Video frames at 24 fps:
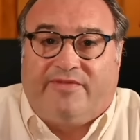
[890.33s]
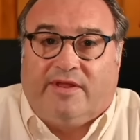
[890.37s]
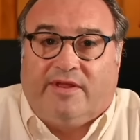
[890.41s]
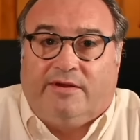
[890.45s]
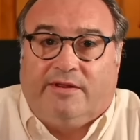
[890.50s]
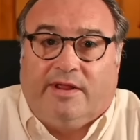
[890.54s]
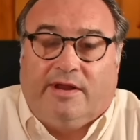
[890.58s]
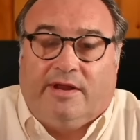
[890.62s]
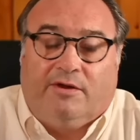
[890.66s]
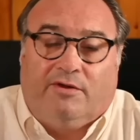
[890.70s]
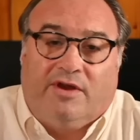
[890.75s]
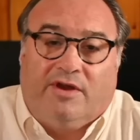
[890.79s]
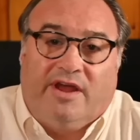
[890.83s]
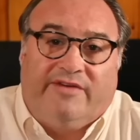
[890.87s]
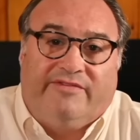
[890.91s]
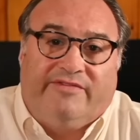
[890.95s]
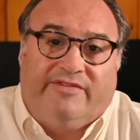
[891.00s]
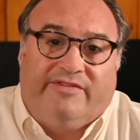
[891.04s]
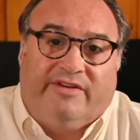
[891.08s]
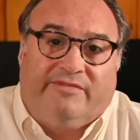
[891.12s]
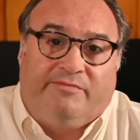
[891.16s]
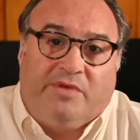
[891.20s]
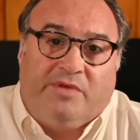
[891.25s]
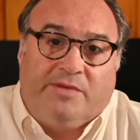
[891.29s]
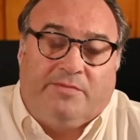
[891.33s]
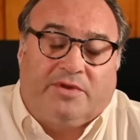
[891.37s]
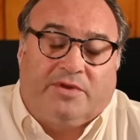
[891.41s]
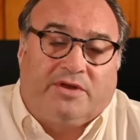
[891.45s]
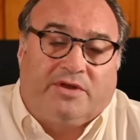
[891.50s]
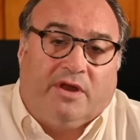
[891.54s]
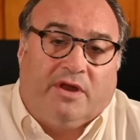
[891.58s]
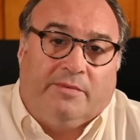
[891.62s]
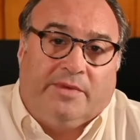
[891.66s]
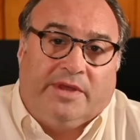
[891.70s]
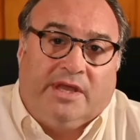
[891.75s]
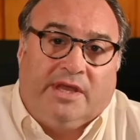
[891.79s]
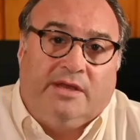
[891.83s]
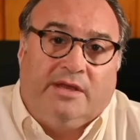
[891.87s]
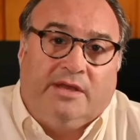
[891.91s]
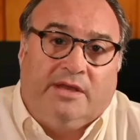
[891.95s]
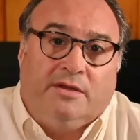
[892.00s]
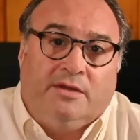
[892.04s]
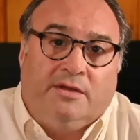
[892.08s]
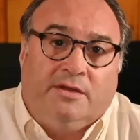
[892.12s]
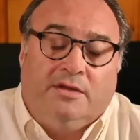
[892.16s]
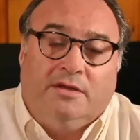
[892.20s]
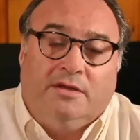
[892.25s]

that they don't have enough people coming in.